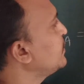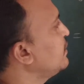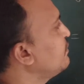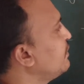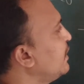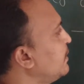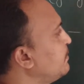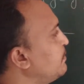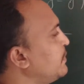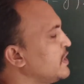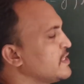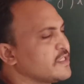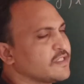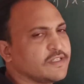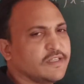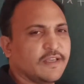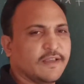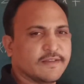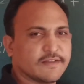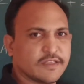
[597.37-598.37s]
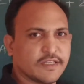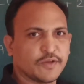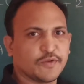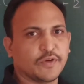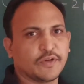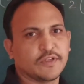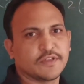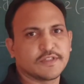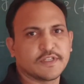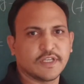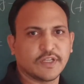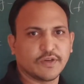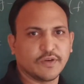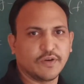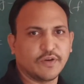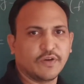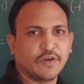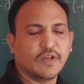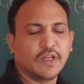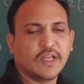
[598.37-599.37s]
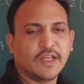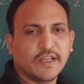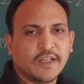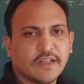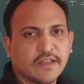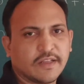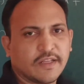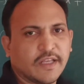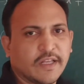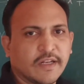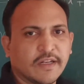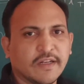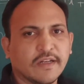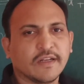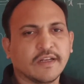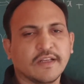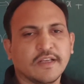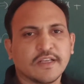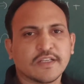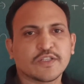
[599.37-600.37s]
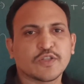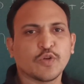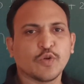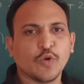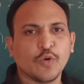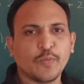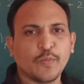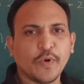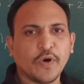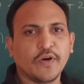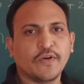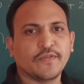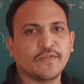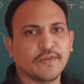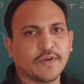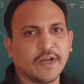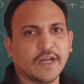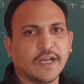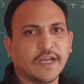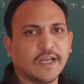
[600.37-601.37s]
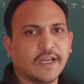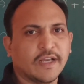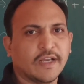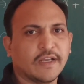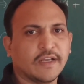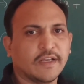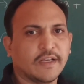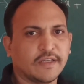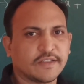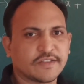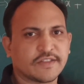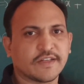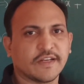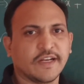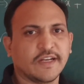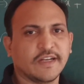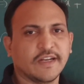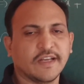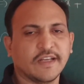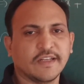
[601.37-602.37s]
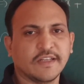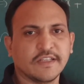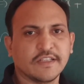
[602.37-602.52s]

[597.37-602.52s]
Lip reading: by plus c is equal to 0. Then slope of a straight line